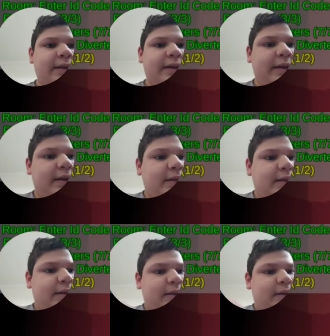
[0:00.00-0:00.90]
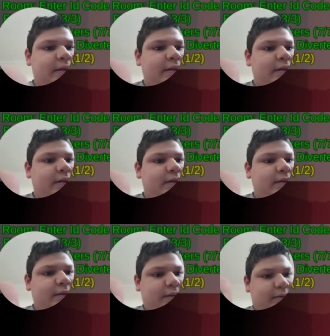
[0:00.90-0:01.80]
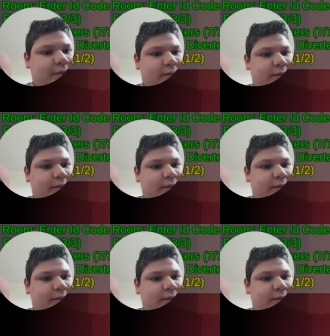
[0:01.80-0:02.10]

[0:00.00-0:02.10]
[no speech]